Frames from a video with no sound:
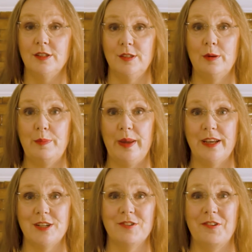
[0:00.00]
do a
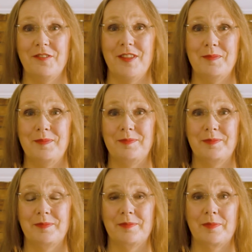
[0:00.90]
picture of them.
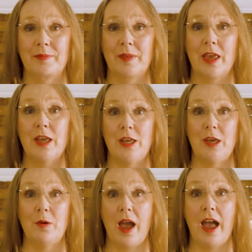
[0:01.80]

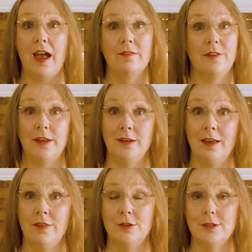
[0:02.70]
You have
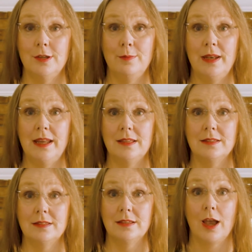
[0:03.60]
another 2
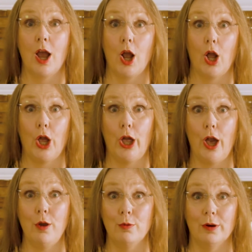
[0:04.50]
minutes.
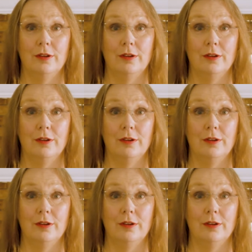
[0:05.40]
Go.